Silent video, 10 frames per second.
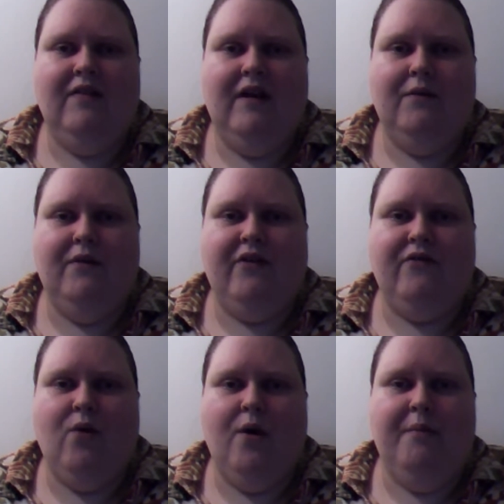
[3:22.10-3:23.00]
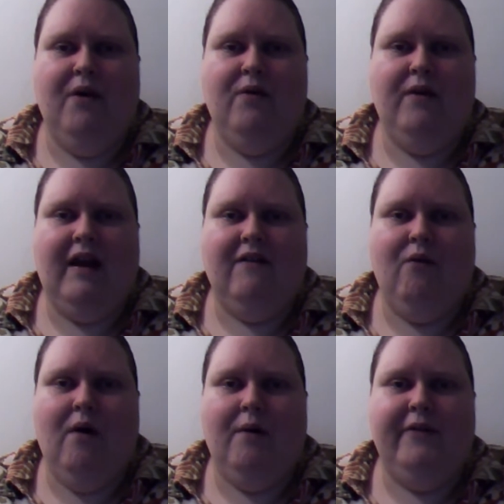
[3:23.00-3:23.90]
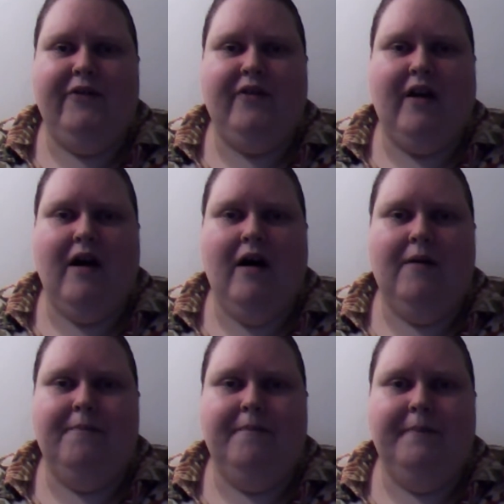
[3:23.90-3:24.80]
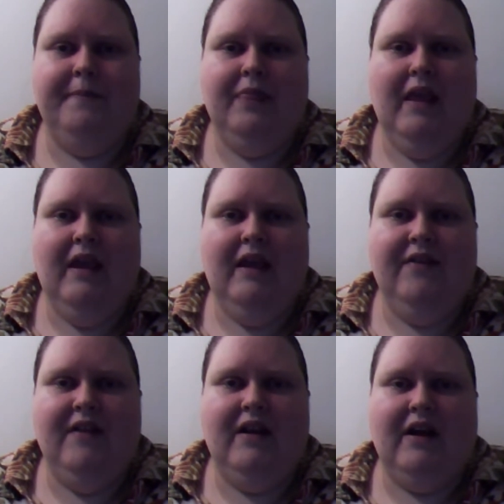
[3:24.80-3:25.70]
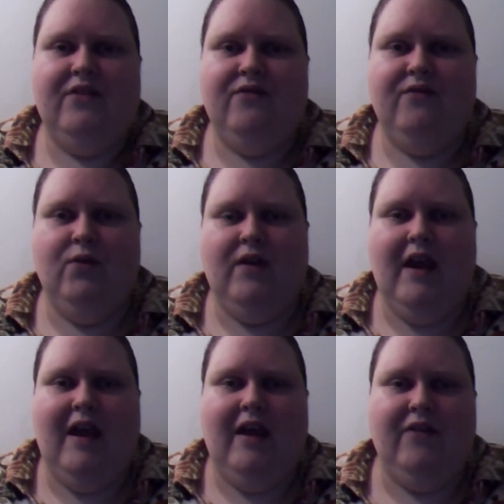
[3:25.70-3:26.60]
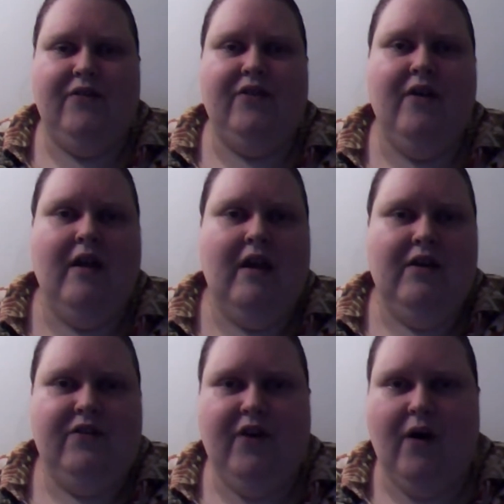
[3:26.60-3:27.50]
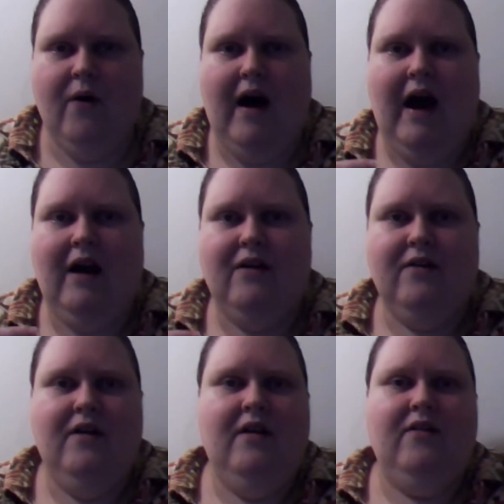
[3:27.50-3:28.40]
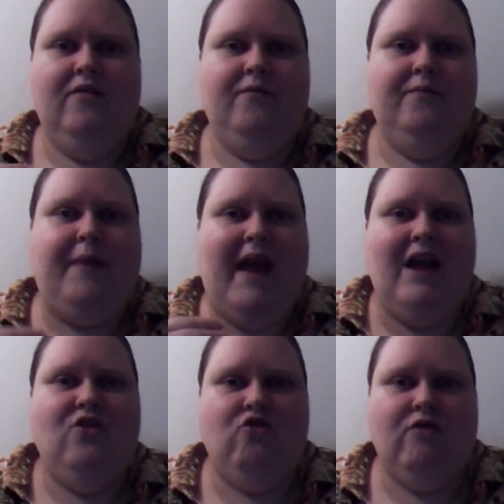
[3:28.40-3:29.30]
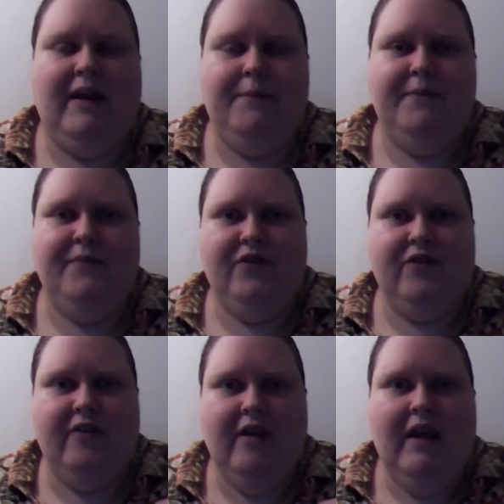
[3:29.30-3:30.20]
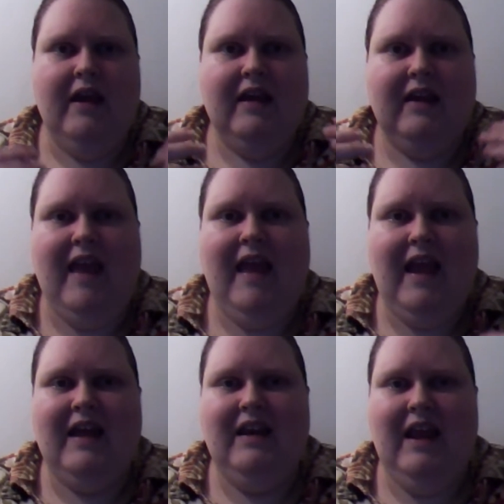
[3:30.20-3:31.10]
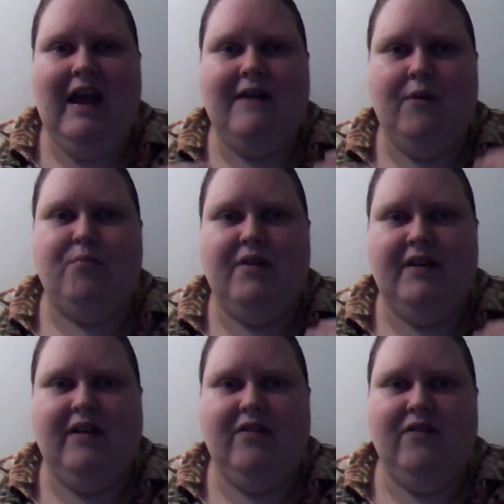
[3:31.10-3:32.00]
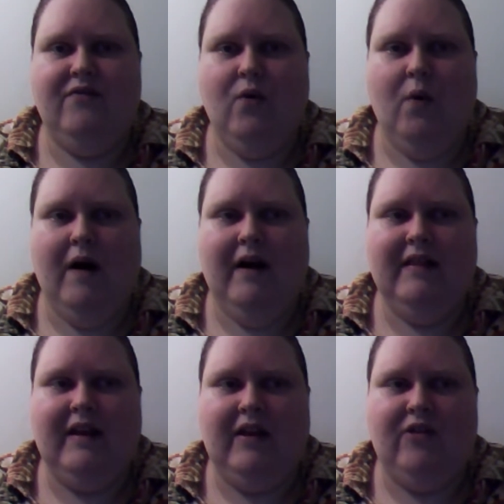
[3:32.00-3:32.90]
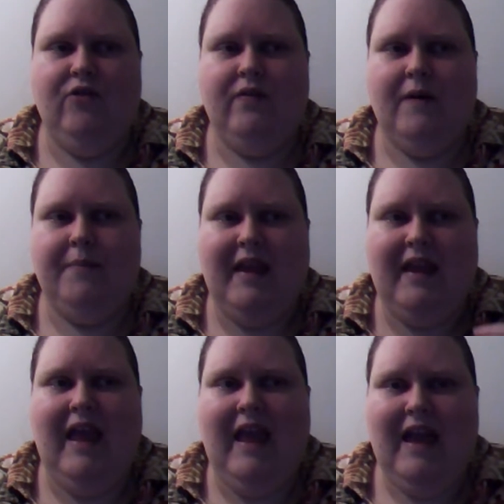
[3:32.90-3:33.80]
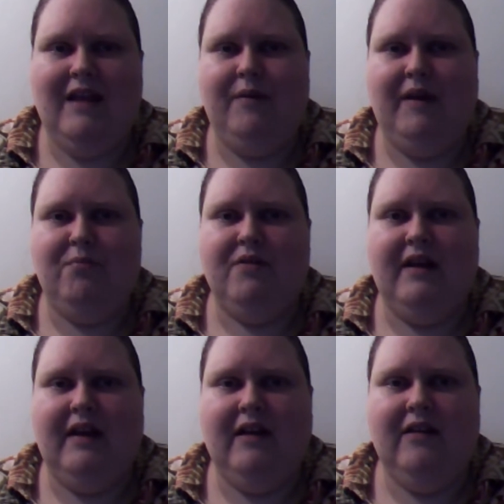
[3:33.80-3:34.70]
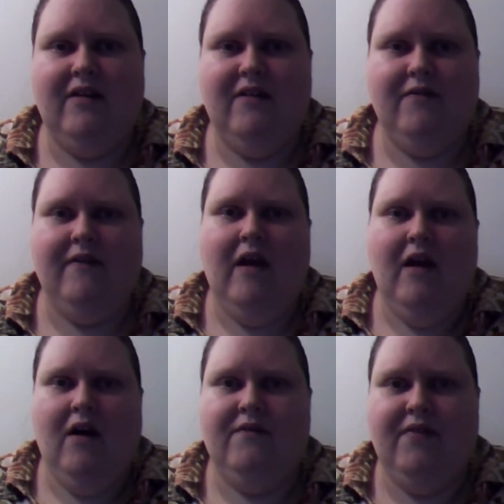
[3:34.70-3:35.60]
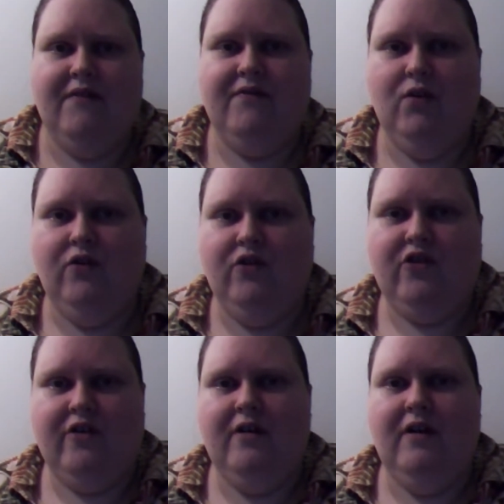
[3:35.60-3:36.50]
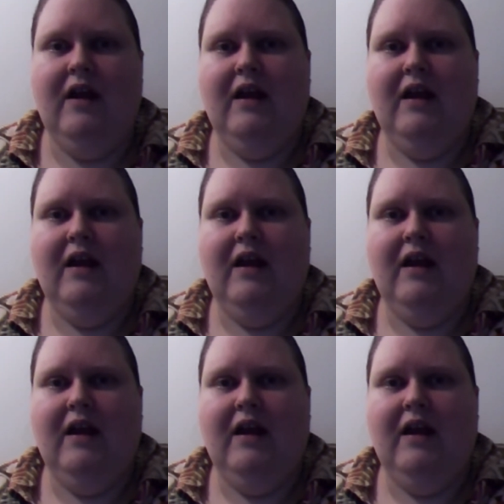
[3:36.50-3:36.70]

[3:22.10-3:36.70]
that was a foreboding of what was to come in the next few days. So our bad dreams can have a predictive quality to them. They can be predictive of the future.